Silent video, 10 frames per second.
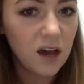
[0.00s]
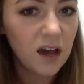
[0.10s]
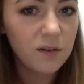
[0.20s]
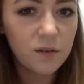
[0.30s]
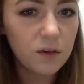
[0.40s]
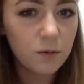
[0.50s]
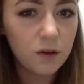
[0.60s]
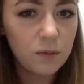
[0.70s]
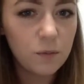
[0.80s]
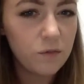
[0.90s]
I don't think we're
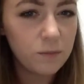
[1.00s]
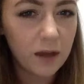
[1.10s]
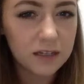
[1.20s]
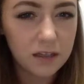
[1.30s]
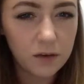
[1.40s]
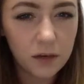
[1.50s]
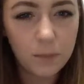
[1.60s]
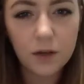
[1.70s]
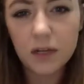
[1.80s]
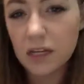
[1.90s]
going to be moving back to the click
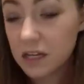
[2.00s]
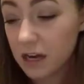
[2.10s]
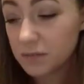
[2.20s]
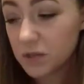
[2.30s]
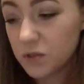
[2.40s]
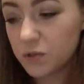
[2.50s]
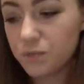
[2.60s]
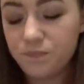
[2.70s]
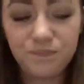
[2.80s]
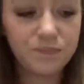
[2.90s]
button anytime soon.